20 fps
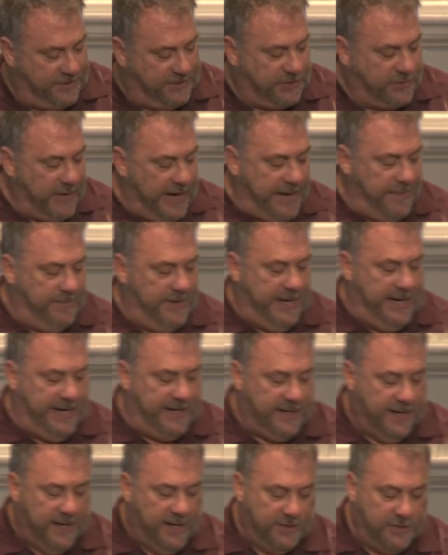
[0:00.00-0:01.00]
scraped
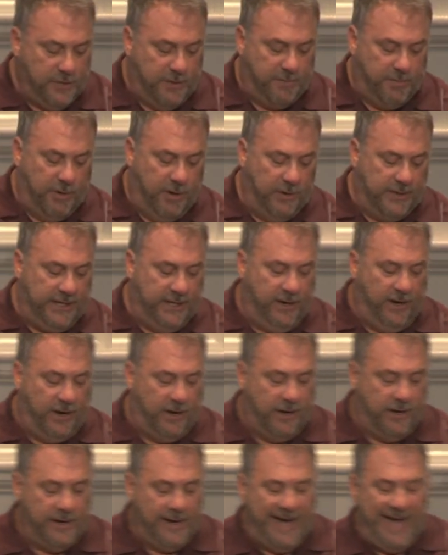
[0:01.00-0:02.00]
knee to a broken
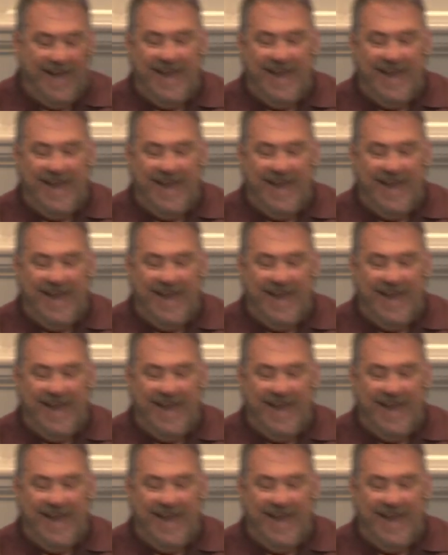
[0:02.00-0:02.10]
heart.